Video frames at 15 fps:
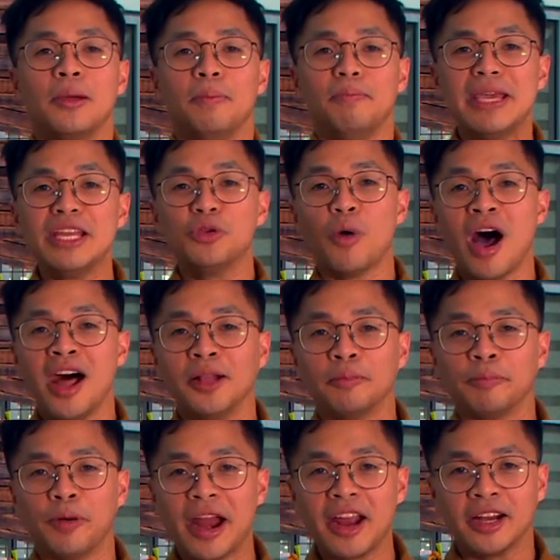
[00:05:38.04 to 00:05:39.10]
Meanwhile,
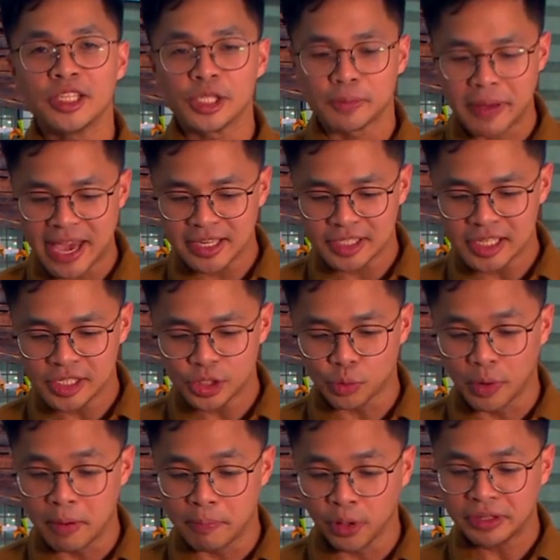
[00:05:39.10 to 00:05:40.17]
prayer spaces
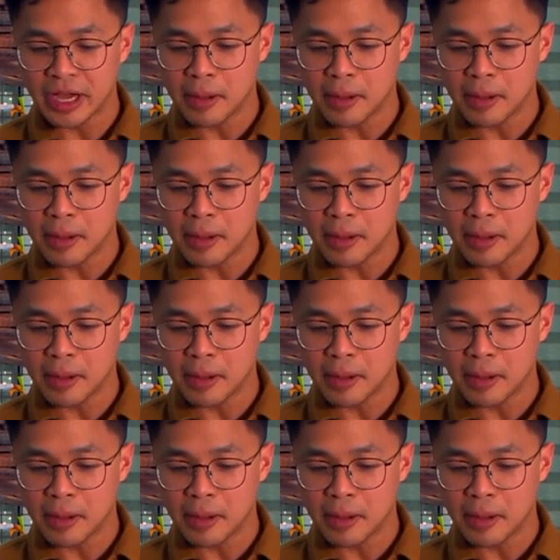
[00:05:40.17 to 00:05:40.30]
were put